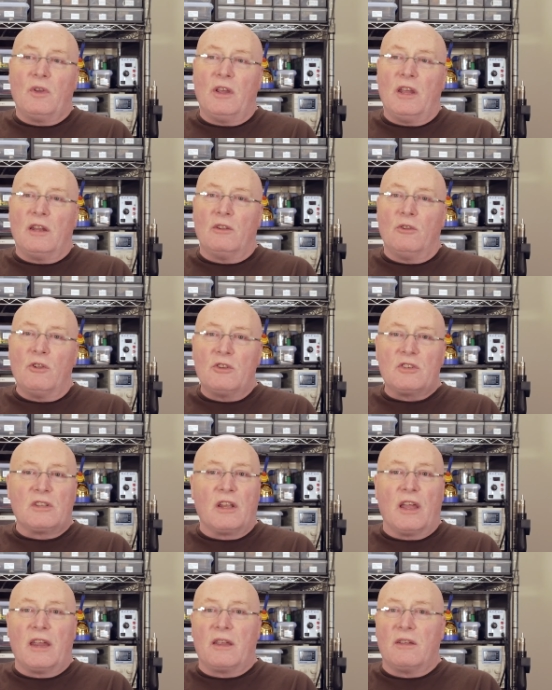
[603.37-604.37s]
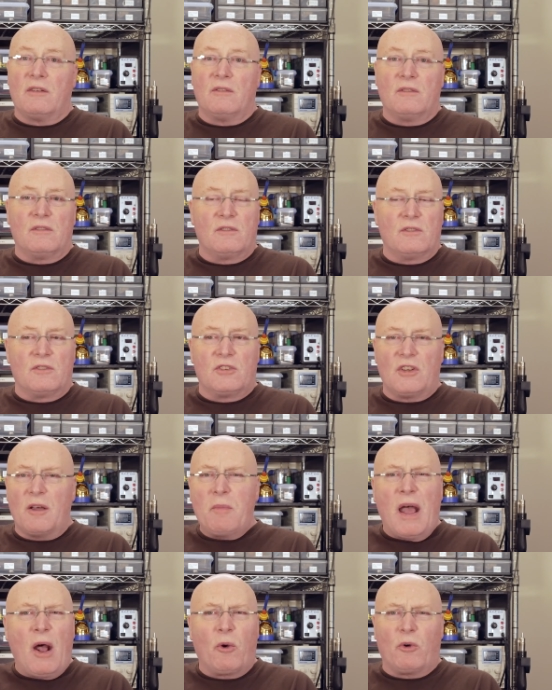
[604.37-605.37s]
it looks like
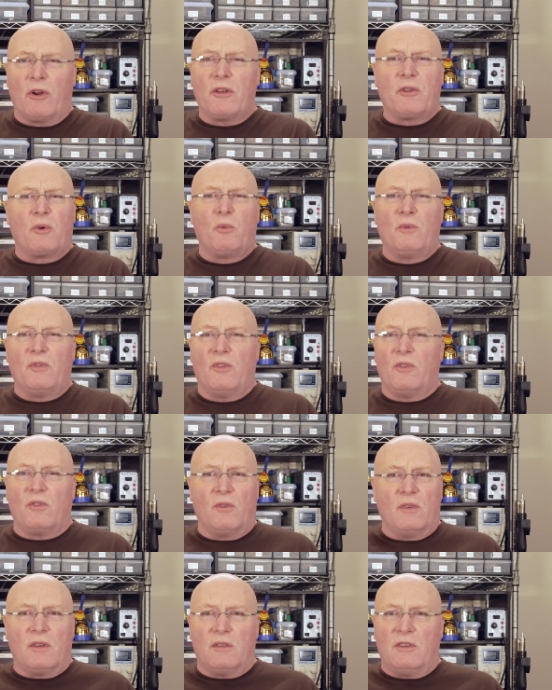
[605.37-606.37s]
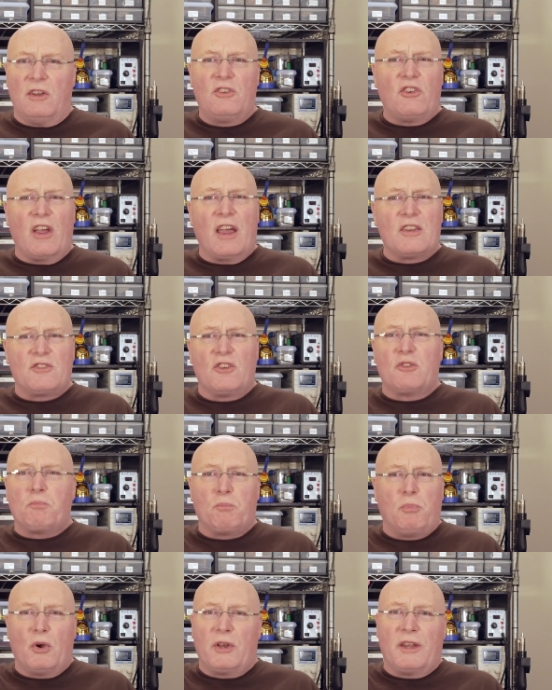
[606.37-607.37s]
somehow or other DJI is
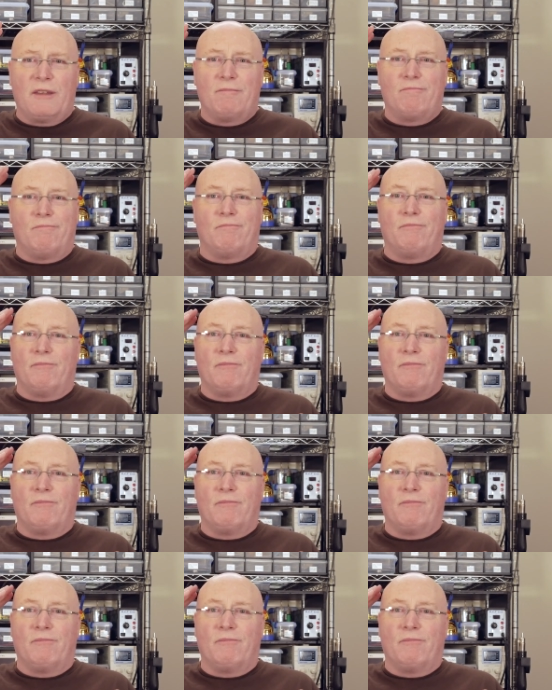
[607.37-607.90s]
just putting